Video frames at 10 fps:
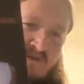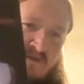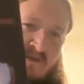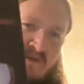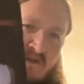
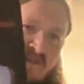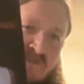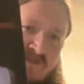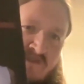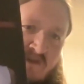
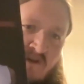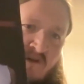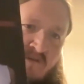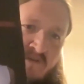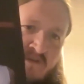incarnations
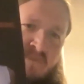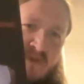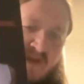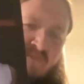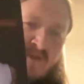of the
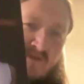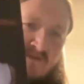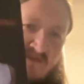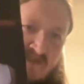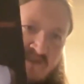black metal
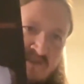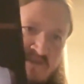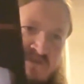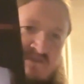scene